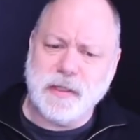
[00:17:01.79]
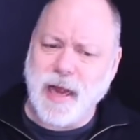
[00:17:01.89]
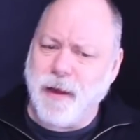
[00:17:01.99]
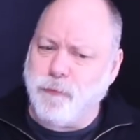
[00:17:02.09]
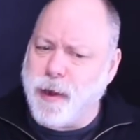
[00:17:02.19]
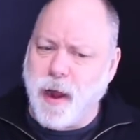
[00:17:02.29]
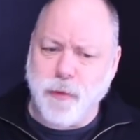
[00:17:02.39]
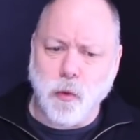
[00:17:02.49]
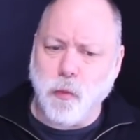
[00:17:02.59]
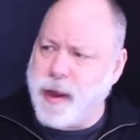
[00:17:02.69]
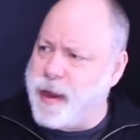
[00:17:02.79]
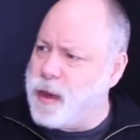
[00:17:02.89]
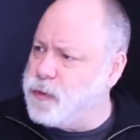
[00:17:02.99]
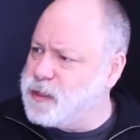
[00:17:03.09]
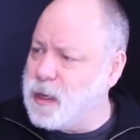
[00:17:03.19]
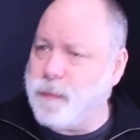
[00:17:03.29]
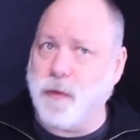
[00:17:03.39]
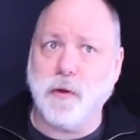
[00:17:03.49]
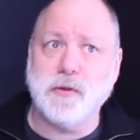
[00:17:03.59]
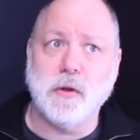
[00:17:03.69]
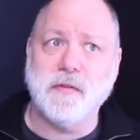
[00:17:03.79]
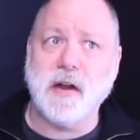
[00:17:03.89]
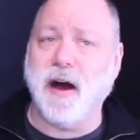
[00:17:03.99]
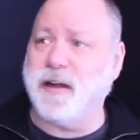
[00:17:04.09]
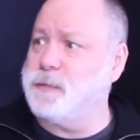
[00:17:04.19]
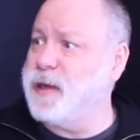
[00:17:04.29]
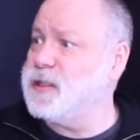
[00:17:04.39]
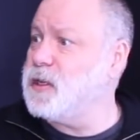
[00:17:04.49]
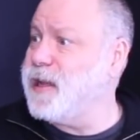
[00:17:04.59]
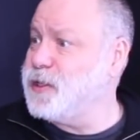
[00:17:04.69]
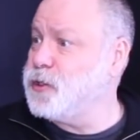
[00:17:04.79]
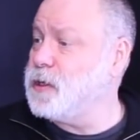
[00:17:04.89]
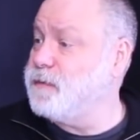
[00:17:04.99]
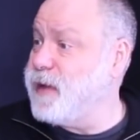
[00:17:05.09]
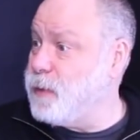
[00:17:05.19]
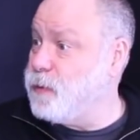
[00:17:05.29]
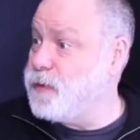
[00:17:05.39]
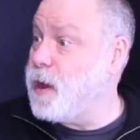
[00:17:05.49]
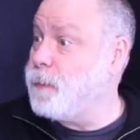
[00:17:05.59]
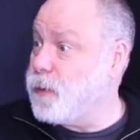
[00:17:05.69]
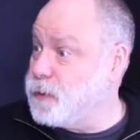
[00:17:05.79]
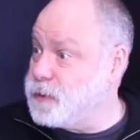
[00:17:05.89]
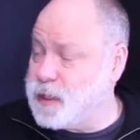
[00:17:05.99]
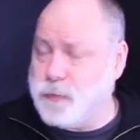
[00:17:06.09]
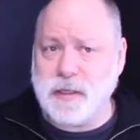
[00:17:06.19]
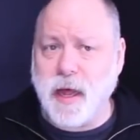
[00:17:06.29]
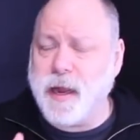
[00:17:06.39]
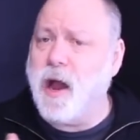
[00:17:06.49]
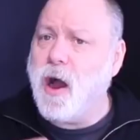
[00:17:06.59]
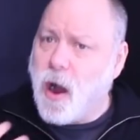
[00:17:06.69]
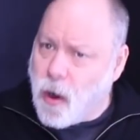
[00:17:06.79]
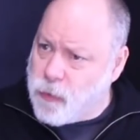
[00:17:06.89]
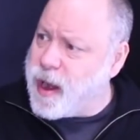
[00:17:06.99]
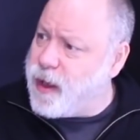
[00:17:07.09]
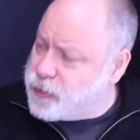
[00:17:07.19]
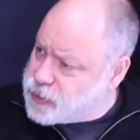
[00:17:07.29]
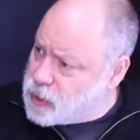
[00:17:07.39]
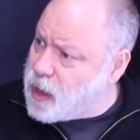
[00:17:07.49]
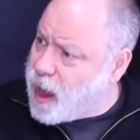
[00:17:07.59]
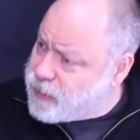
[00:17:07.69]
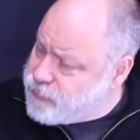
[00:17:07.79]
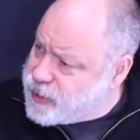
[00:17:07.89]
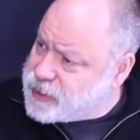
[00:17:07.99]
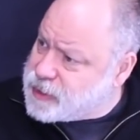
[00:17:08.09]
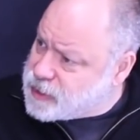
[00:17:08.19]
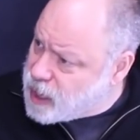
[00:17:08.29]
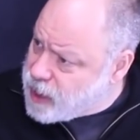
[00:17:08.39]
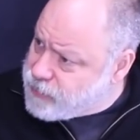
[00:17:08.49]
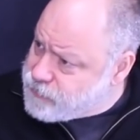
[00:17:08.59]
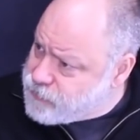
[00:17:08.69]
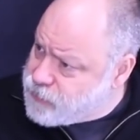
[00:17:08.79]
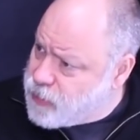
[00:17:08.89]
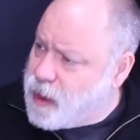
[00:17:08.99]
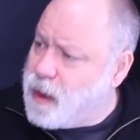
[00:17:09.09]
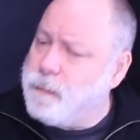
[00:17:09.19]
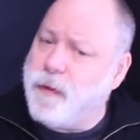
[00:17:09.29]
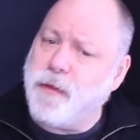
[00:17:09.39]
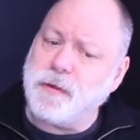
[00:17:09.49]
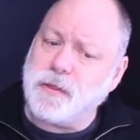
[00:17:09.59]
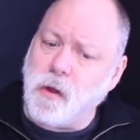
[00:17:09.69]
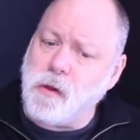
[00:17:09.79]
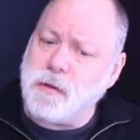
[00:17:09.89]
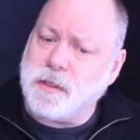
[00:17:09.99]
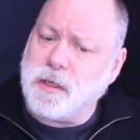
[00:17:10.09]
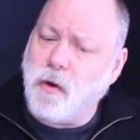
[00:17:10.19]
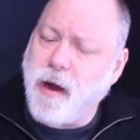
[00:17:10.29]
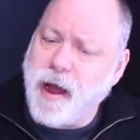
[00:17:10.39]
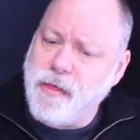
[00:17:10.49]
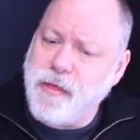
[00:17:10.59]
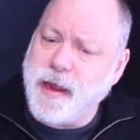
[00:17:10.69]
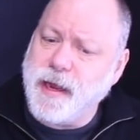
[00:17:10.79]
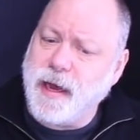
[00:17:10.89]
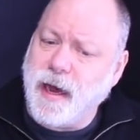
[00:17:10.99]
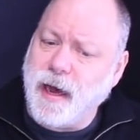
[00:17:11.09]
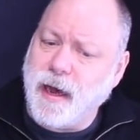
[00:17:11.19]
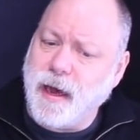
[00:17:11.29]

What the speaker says: there was every other week was some other sort of cosmic celestial event with numbers, and it was like, okay, there's a lot of this stuff, but there's also, I think,